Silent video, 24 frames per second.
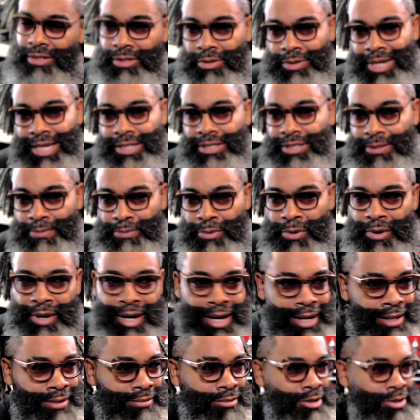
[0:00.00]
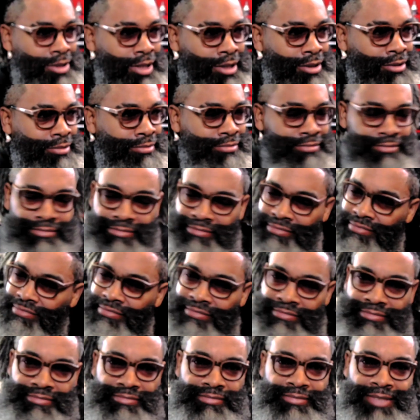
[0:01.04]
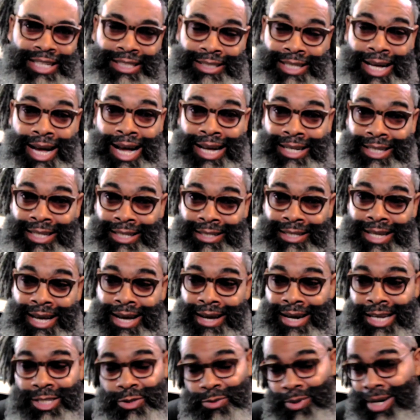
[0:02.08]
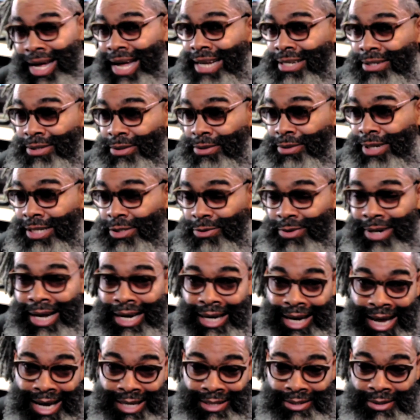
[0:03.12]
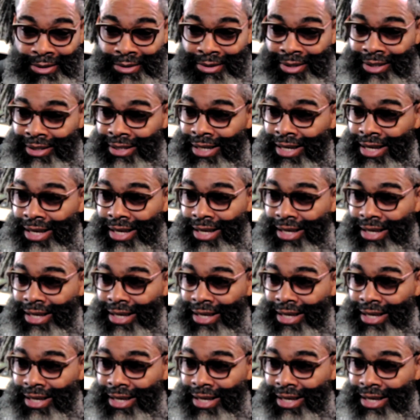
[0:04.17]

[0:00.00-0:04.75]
So that's your boy, that's how I get down. That's what I do. That's what I like doing.